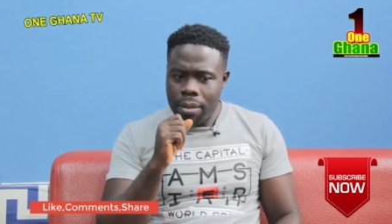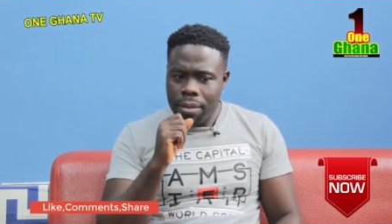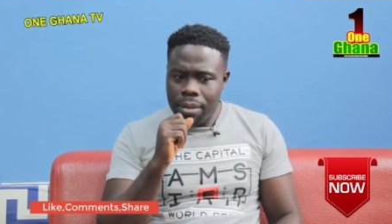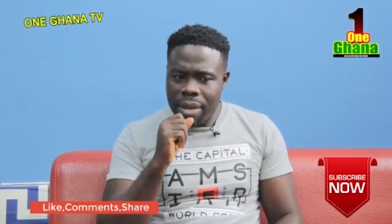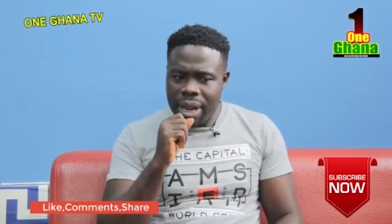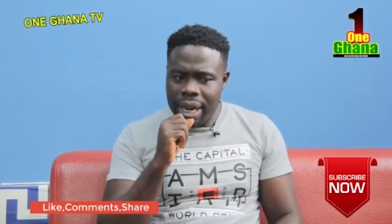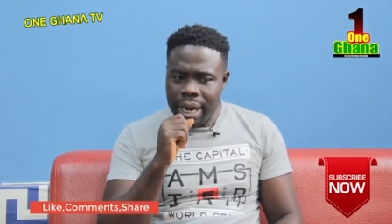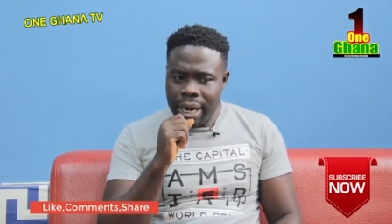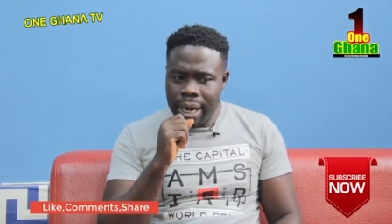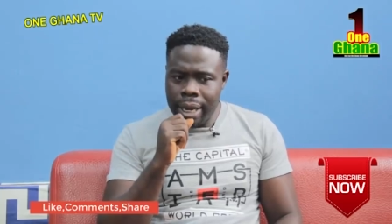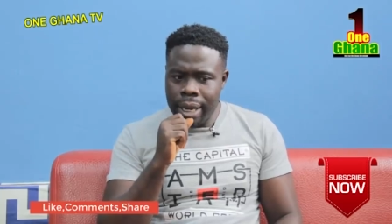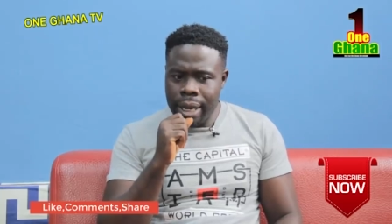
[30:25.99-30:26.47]

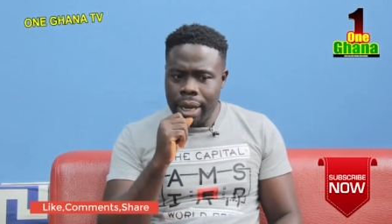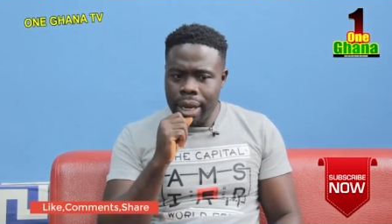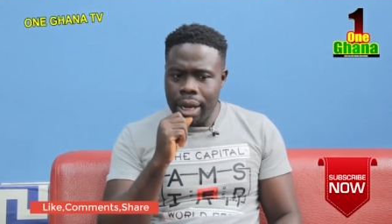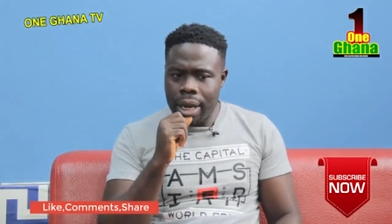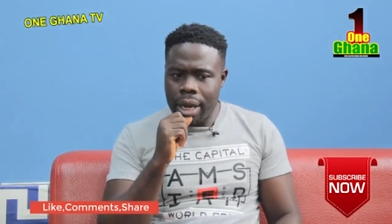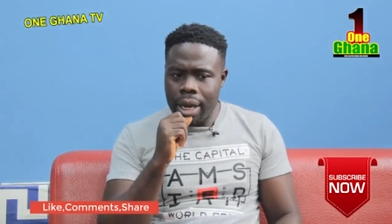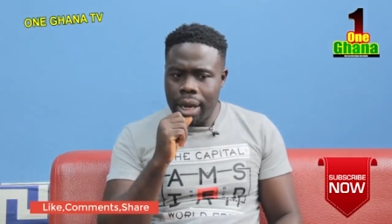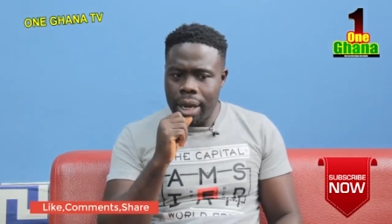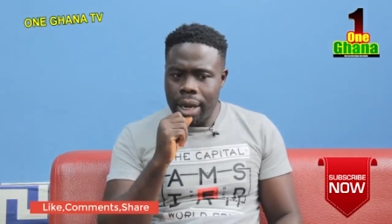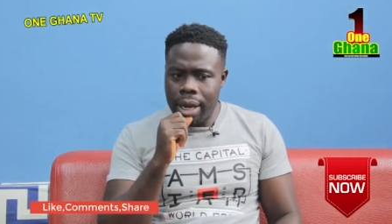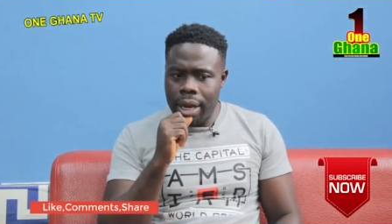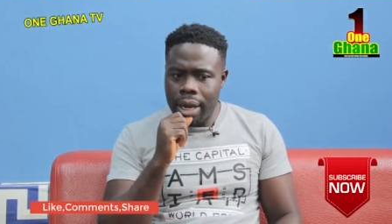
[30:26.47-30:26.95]
Mene,
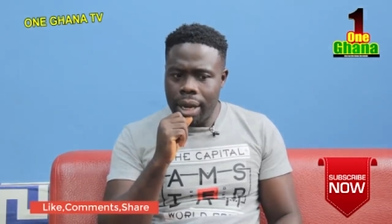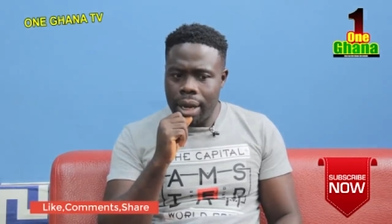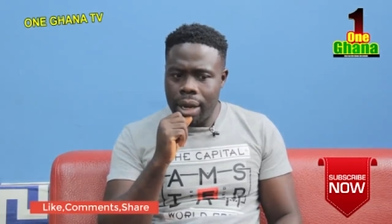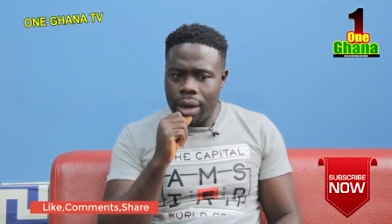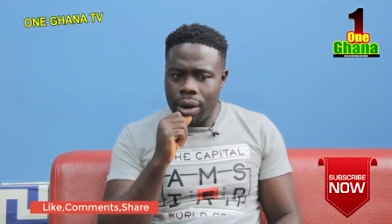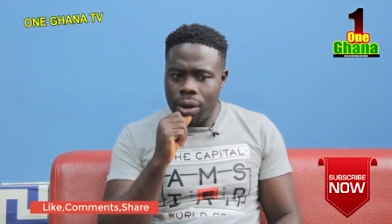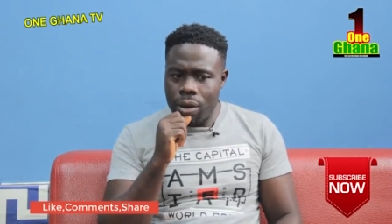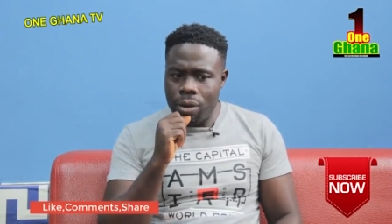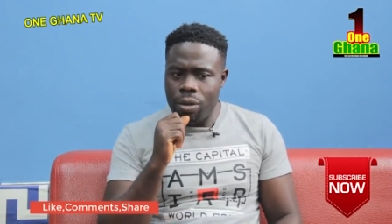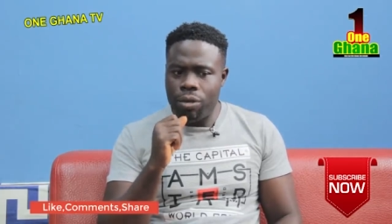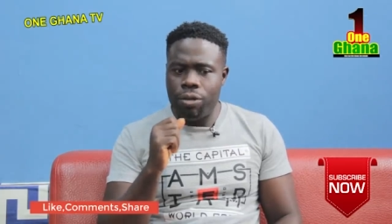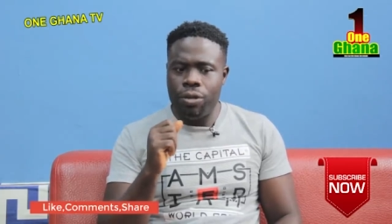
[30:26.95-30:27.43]

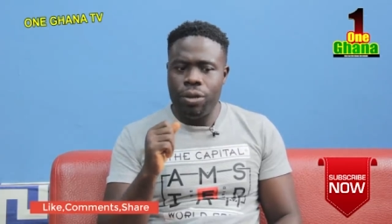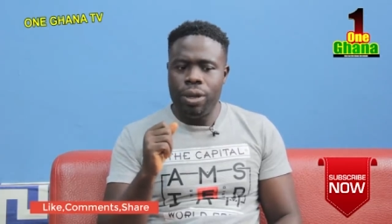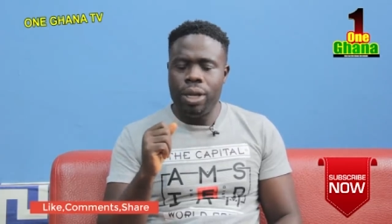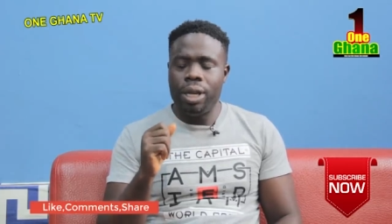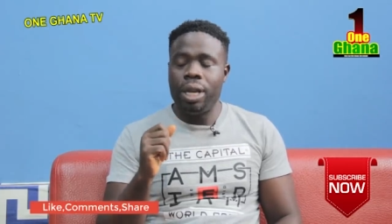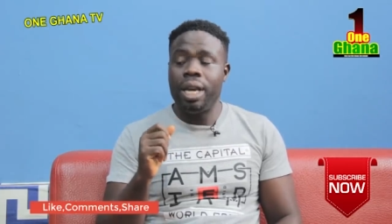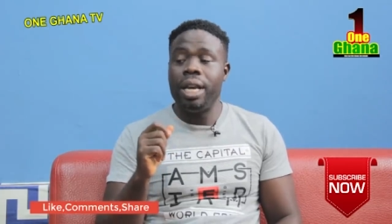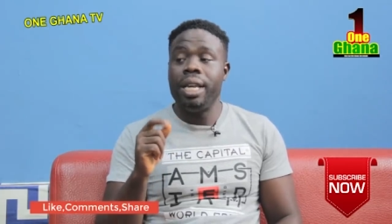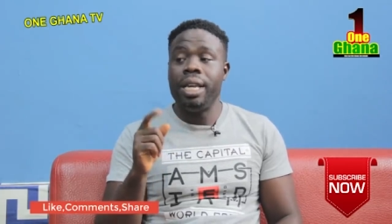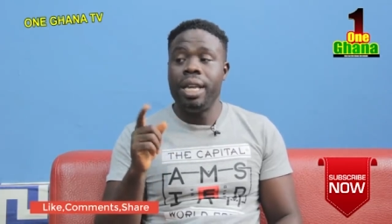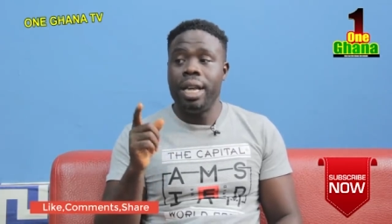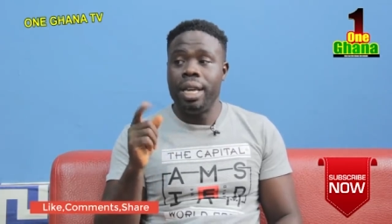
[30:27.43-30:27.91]
er,
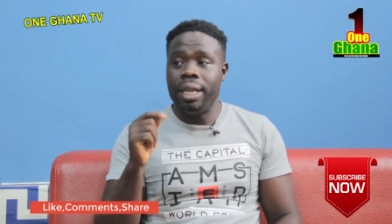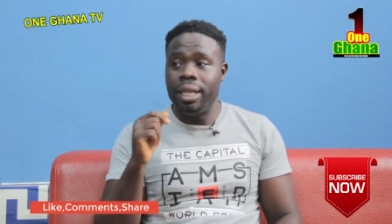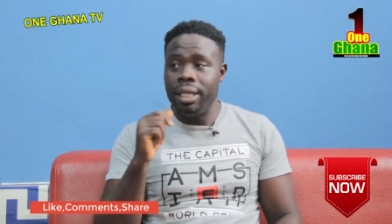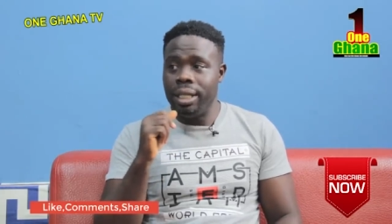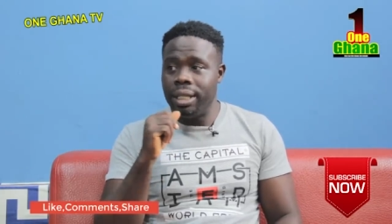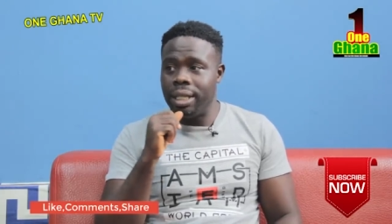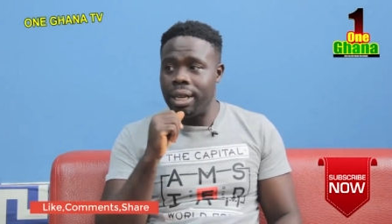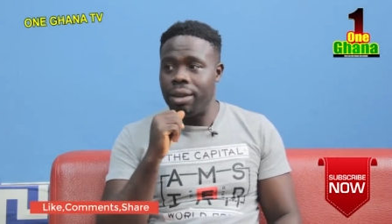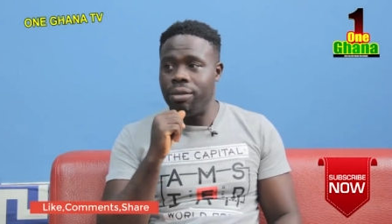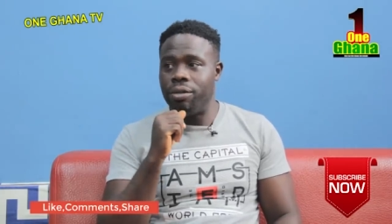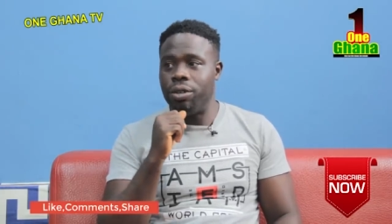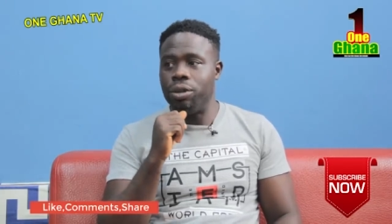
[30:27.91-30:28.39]
Kofi, a
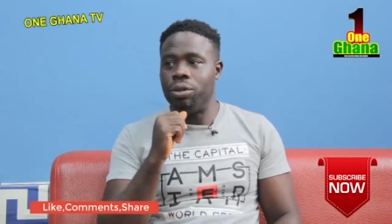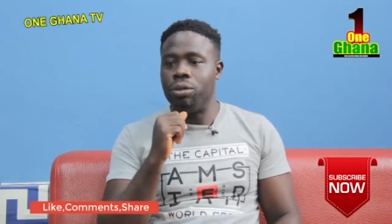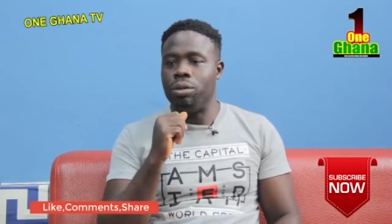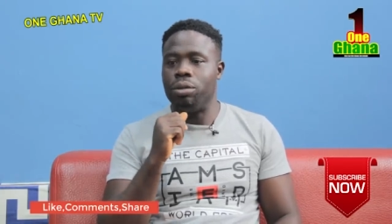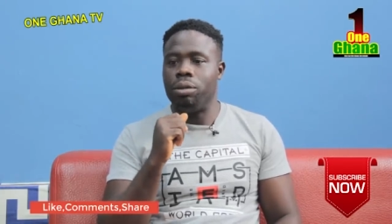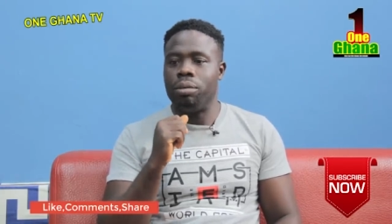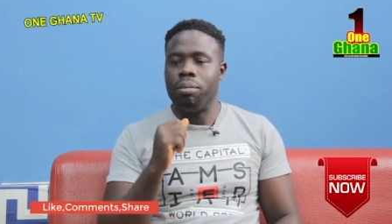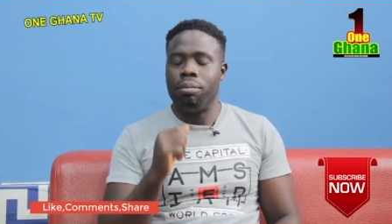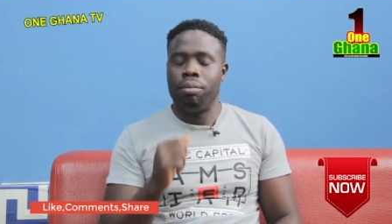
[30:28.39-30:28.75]
interview.